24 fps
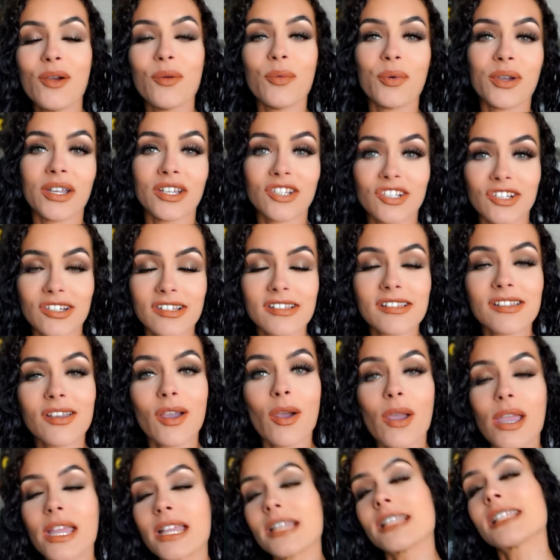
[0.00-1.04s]
we're just
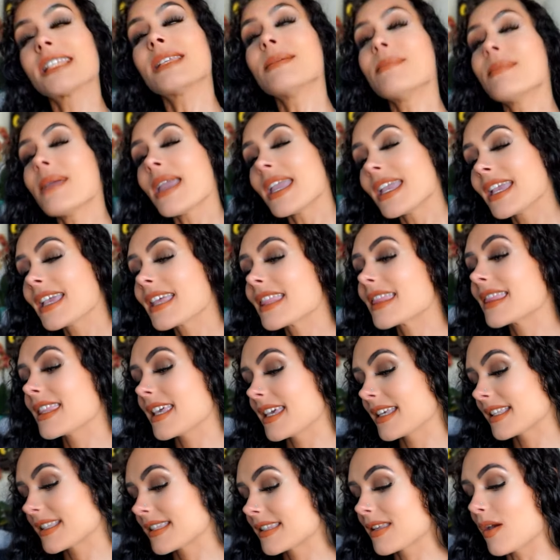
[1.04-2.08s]
going to make
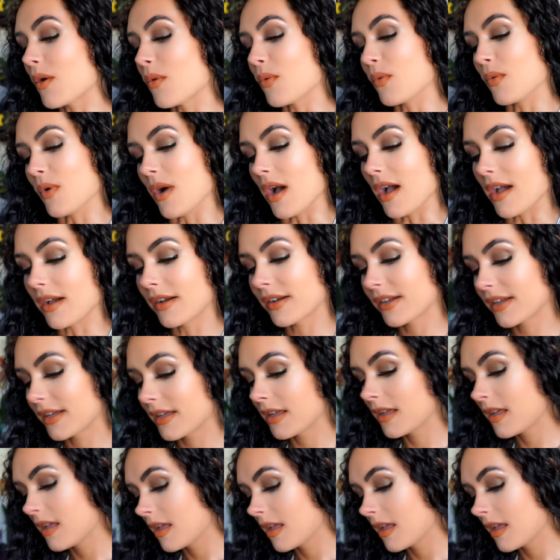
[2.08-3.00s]
this work.